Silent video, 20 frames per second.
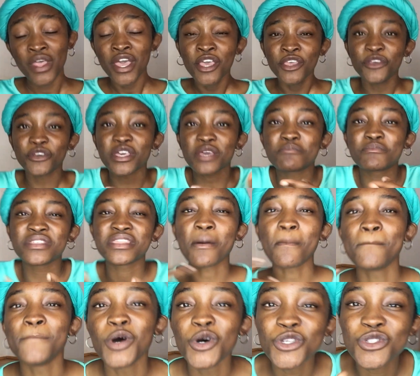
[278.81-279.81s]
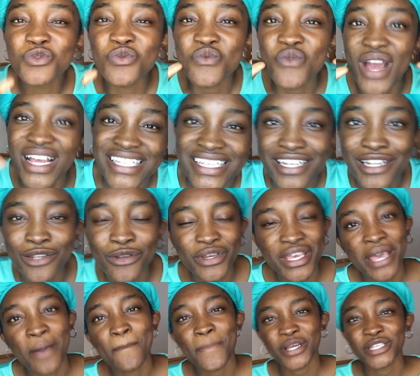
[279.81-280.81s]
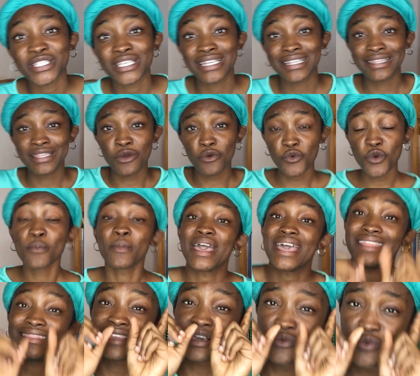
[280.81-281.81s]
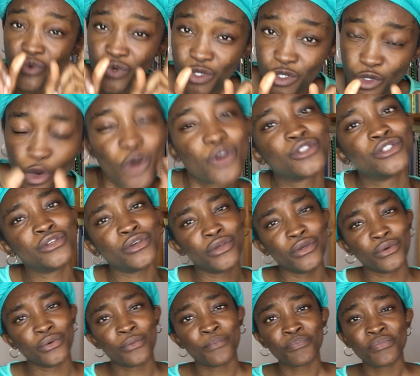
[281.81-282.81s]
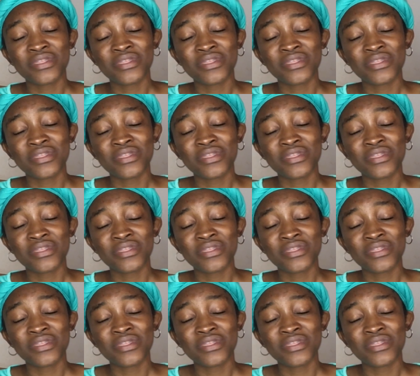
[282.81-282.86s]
You can be the most ratchet looking person in the room and they will talk to you.